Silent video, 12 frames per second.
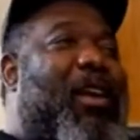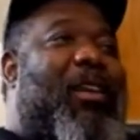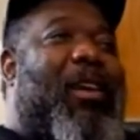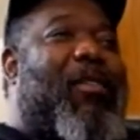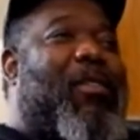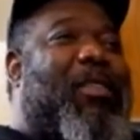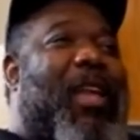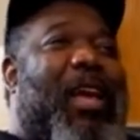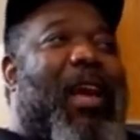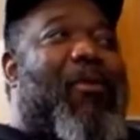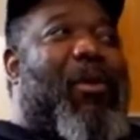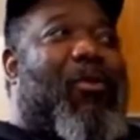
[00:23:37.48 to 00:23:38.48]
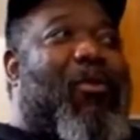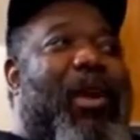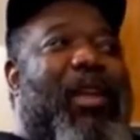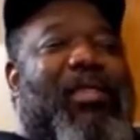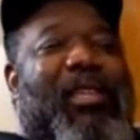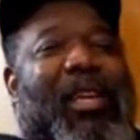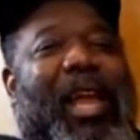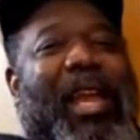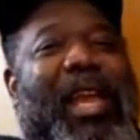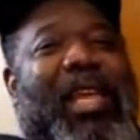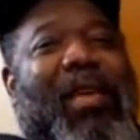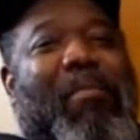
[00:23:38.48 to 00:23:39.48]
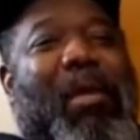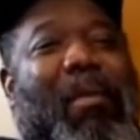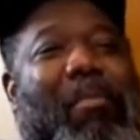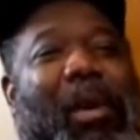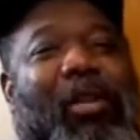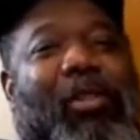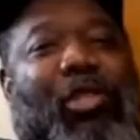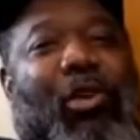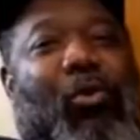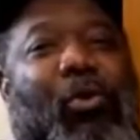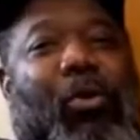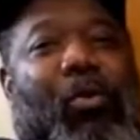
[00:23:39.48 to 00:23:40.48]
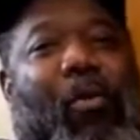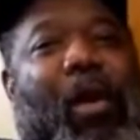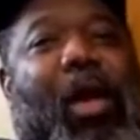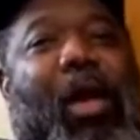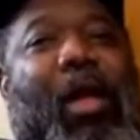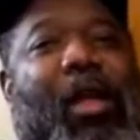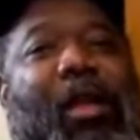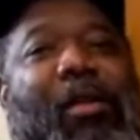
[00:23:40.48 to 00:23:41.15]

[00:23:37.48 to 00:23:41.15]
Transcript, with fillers: the only thing I regret is that they didn't give me a better scooter to ride.